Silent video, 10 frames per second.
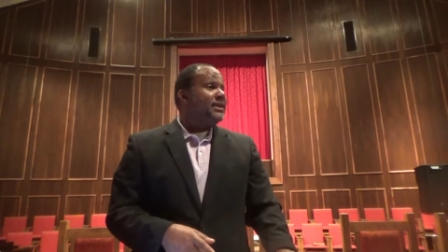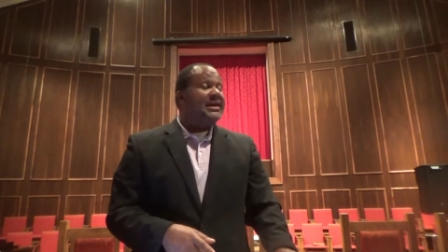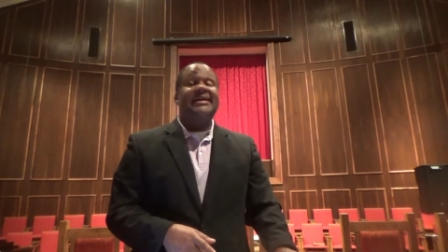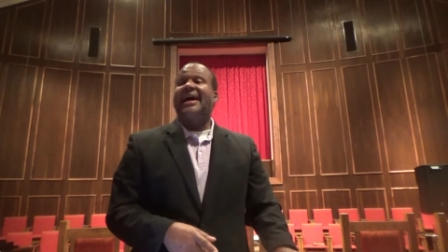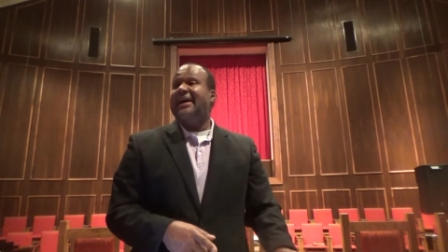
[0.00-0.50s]

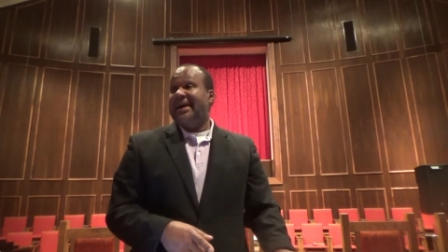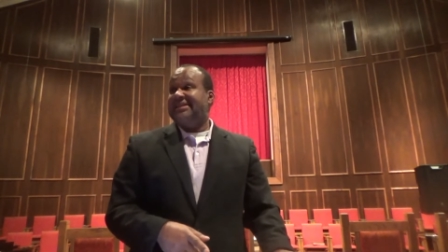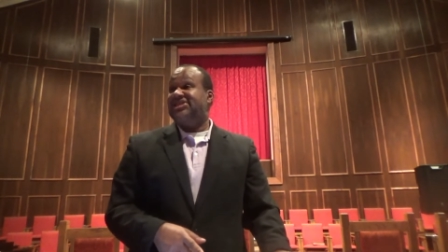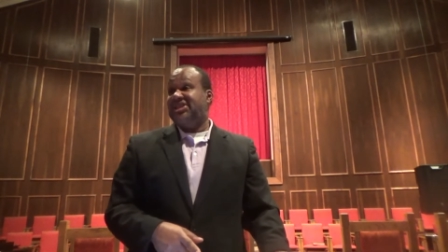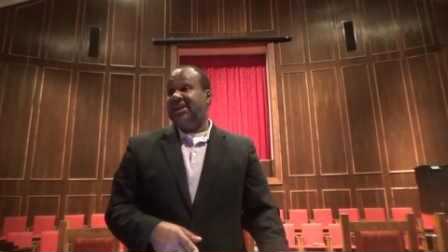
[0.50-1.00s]
and I
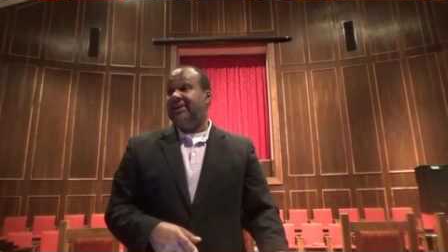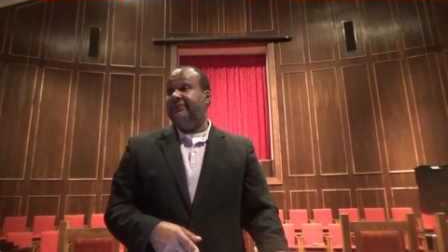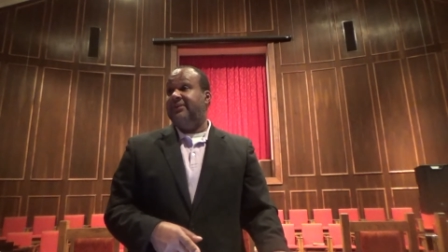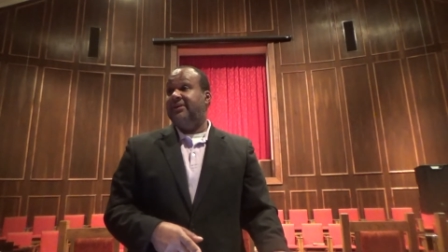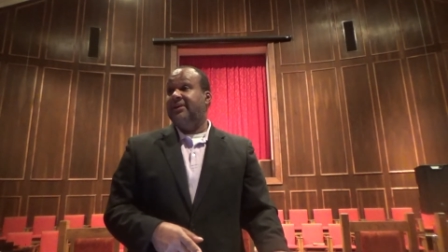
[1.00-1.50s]
got
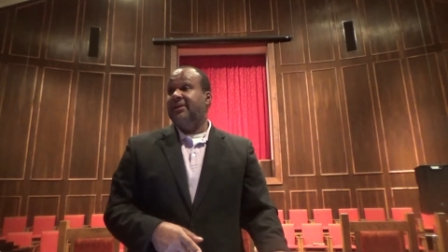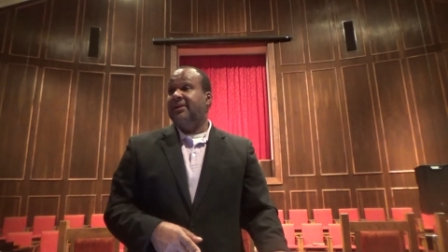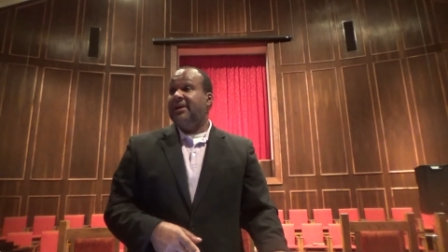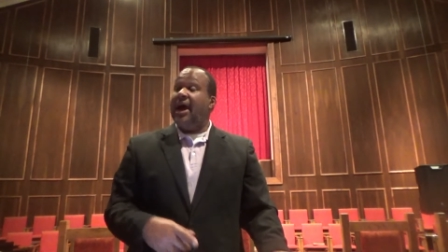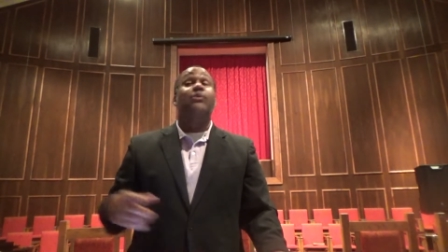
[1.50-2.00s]
saved.
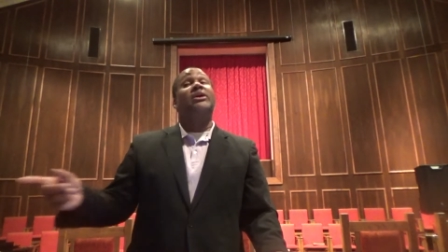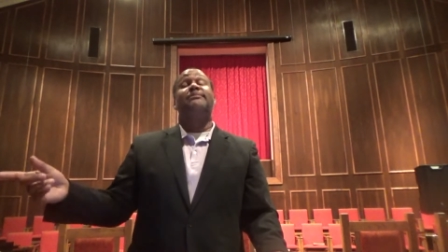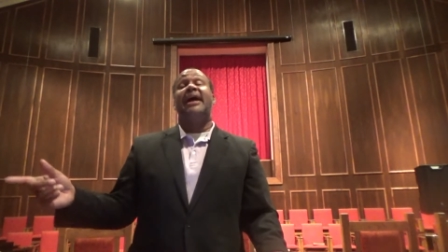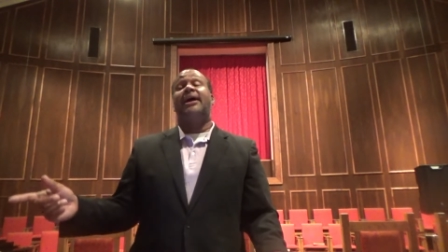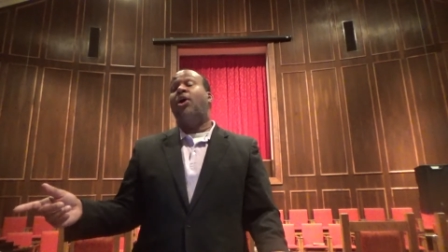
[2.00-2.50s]
I
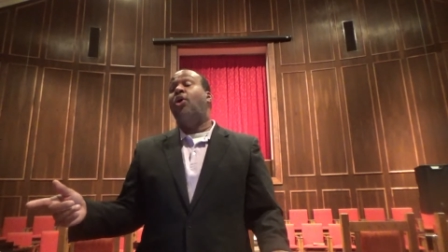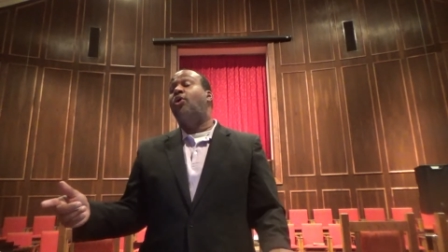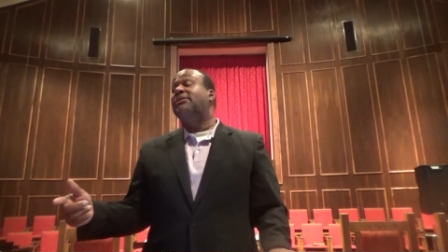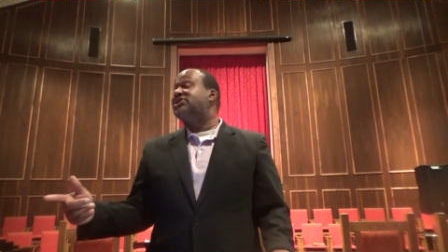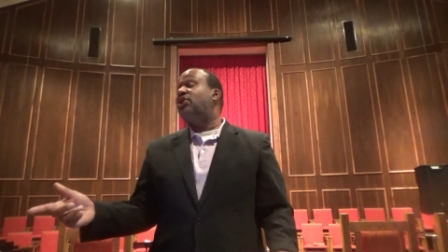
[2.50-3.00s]
went back
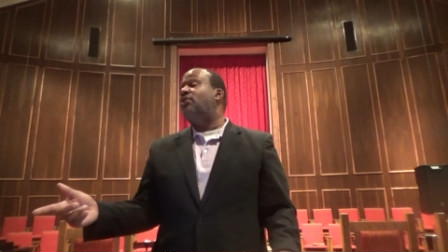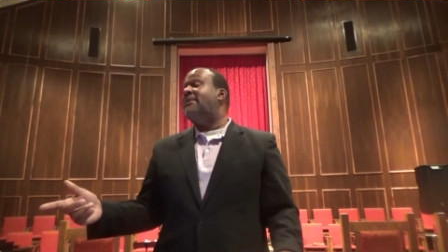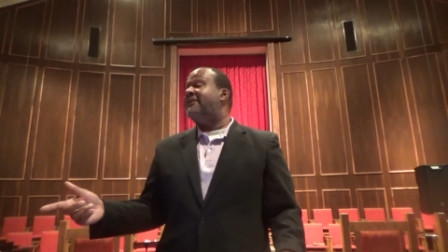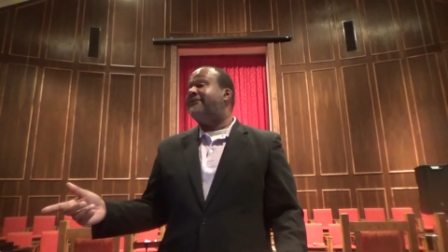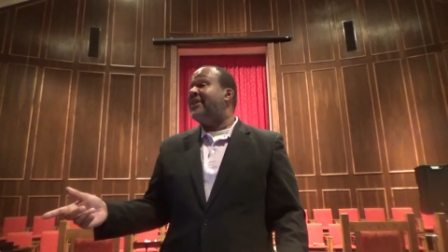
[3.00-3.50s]
home and told
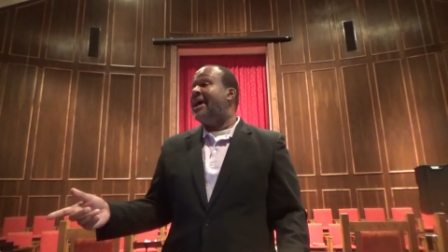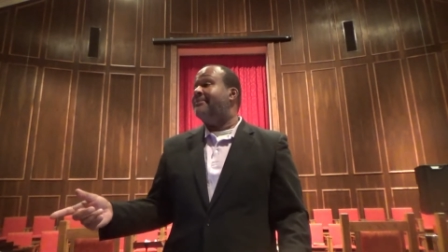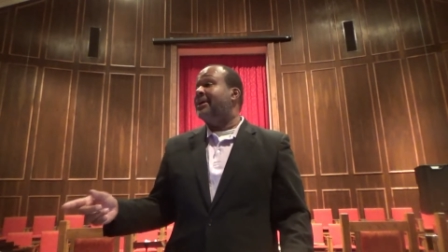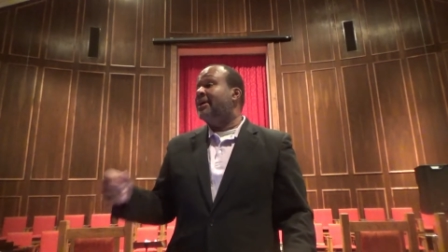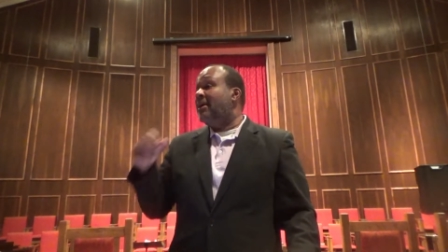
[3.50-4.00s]
my family,